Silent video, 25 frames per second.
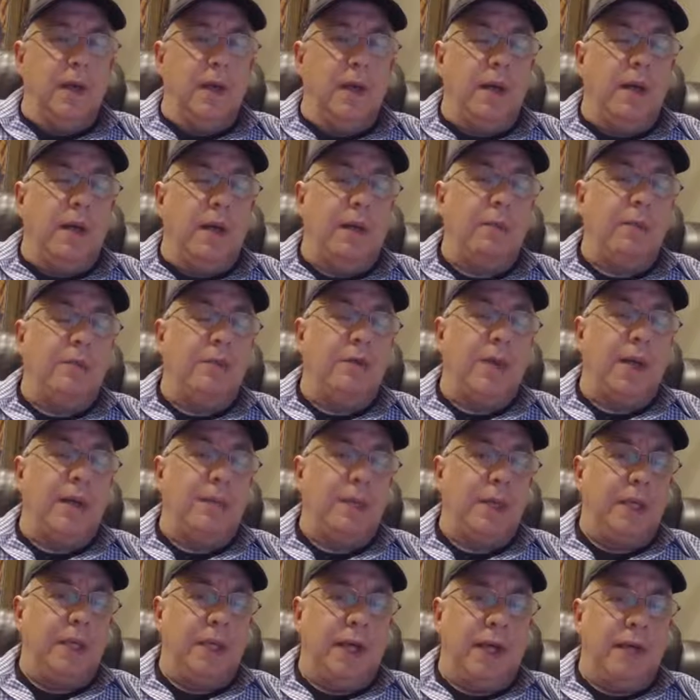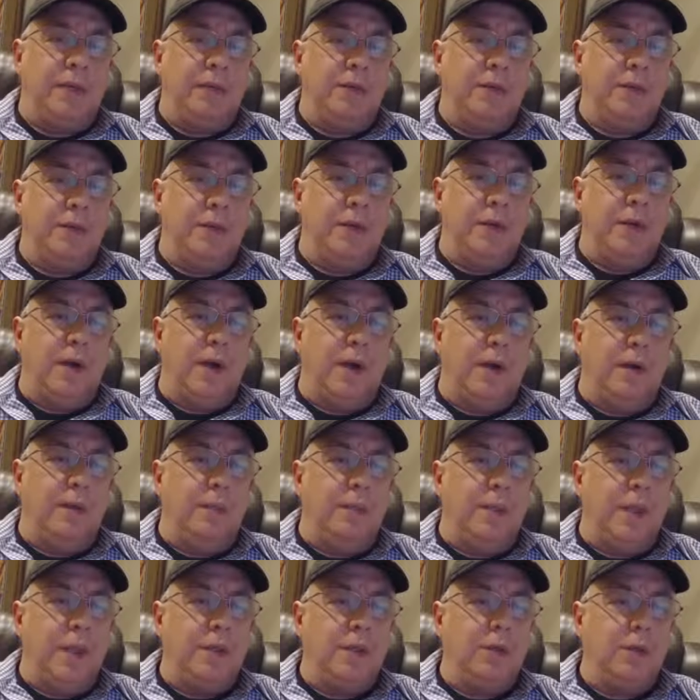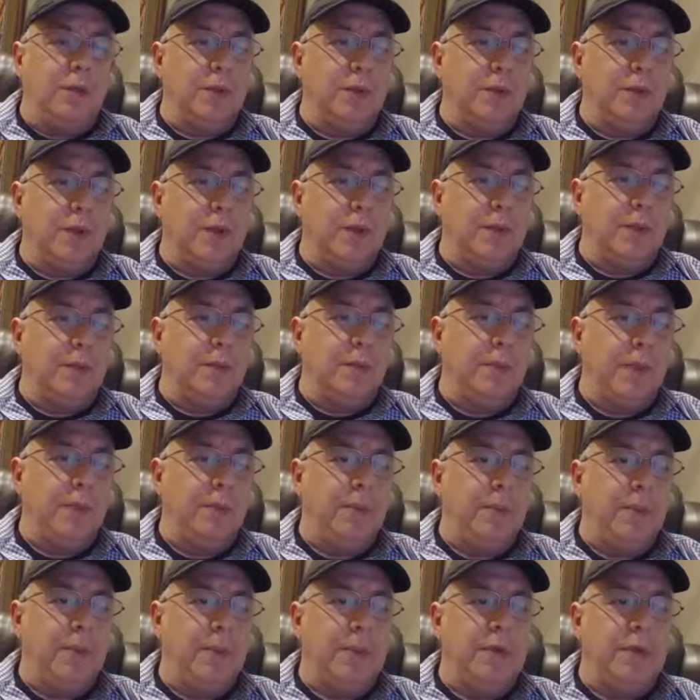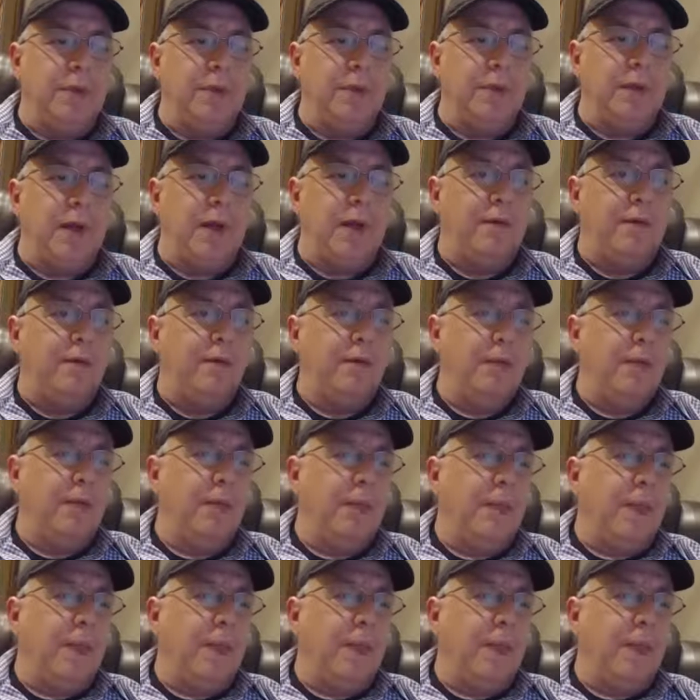I'm a family guy, so I make sure that the people in your life